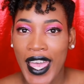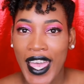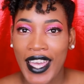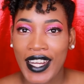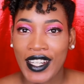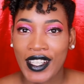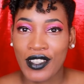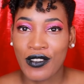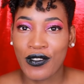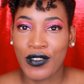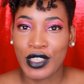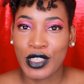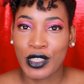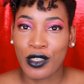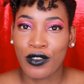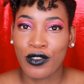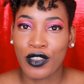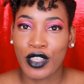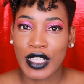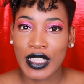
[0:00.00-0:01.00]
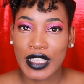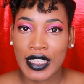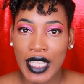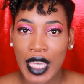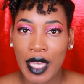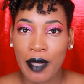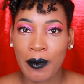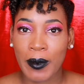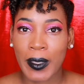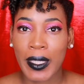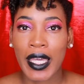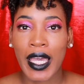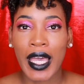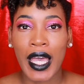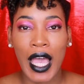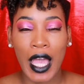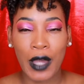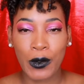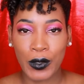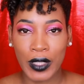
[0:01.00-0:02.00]
and if it's your first time
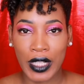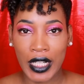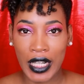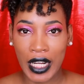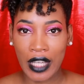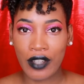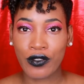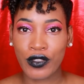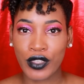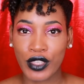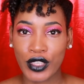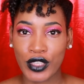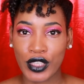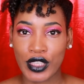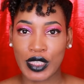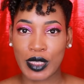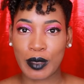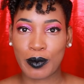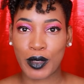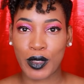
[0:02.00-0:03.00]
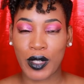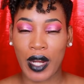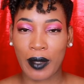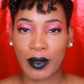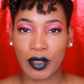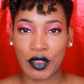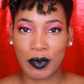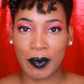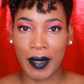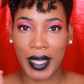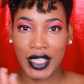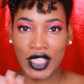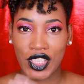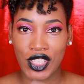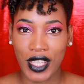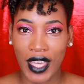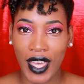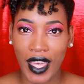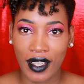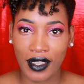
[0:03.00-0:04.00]
here, I would love for you to subscribe to my
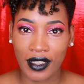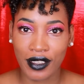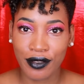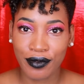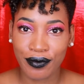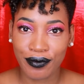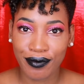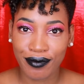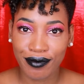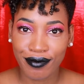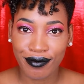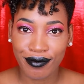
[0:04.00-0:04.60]
channel.